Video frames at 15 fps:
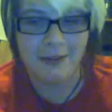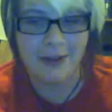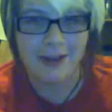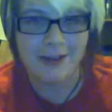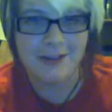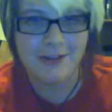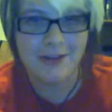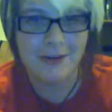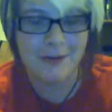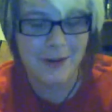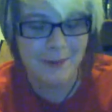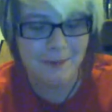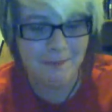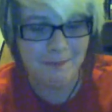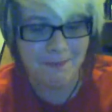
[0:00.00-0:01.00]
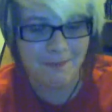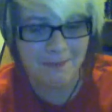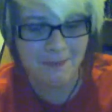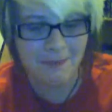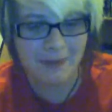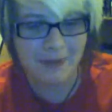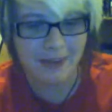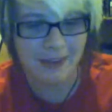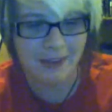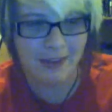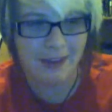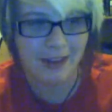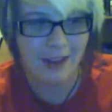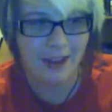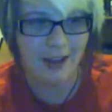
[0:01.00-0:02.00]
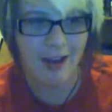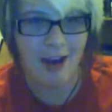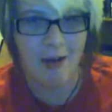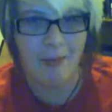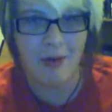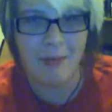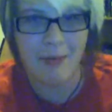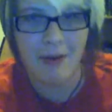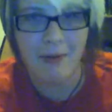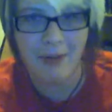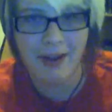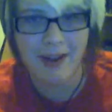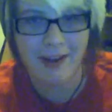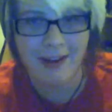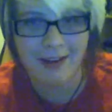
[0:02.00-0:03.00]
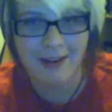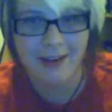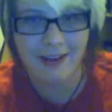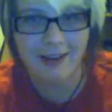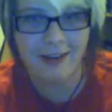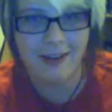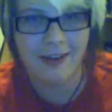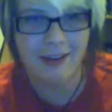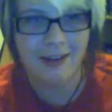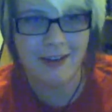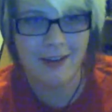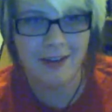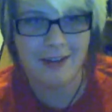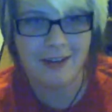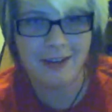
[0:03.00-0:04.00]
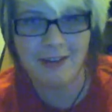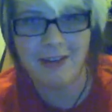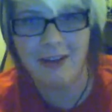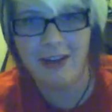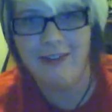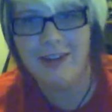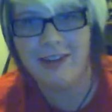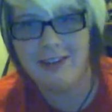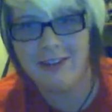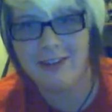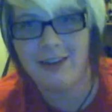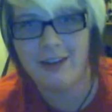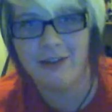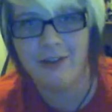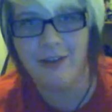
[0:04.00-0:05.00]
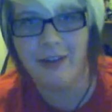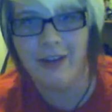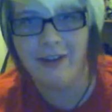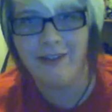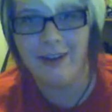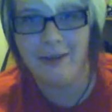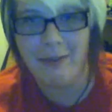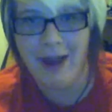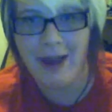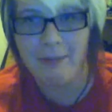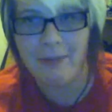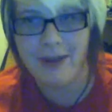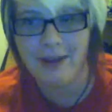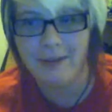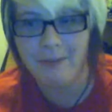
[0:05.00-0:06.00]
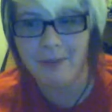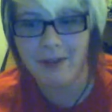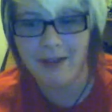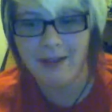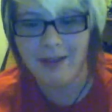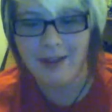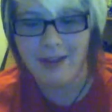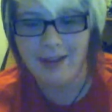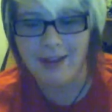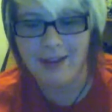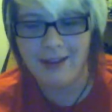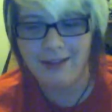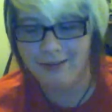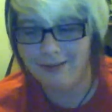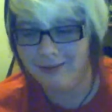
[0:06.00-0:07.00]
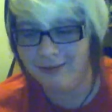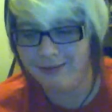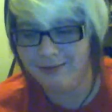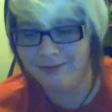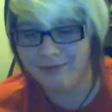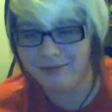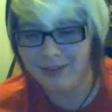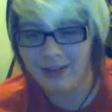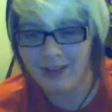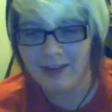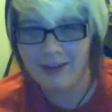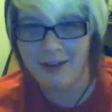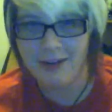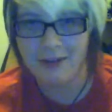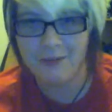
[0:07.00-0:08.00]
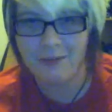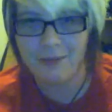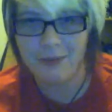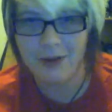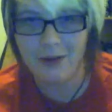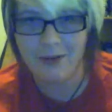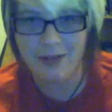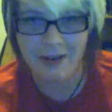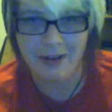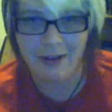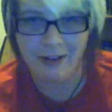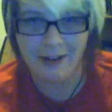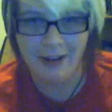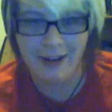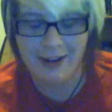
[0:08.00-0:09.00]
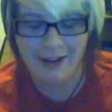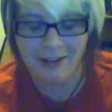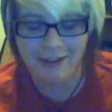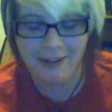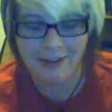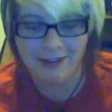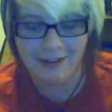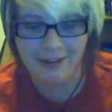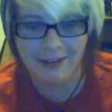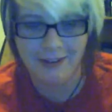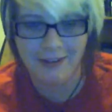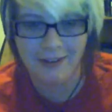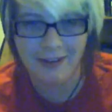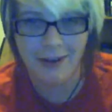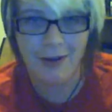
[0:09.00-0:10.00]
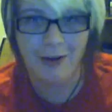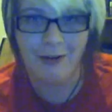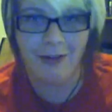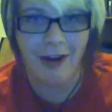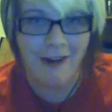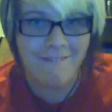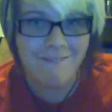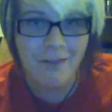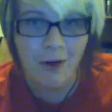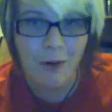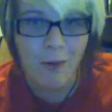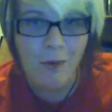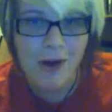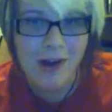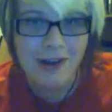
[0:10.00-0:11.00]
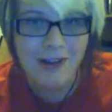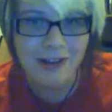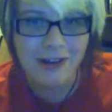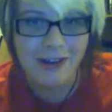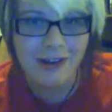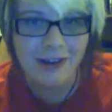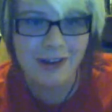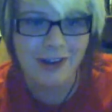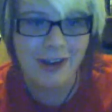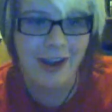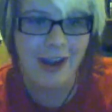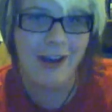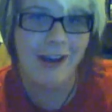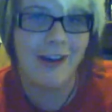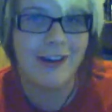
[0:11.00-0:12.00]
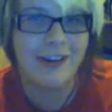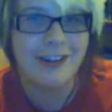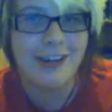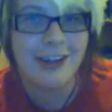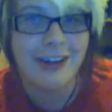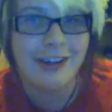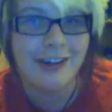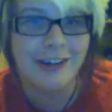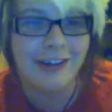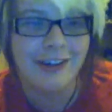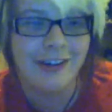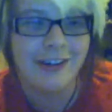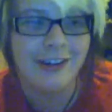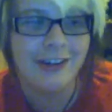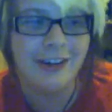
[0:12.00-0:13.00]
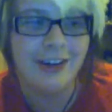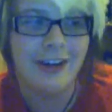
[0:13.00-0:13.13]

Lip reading: because you know what? I'm on my way to living a successful life. I'm happy, and you know where they are right now. They're still riding four wheelers, hunting deer,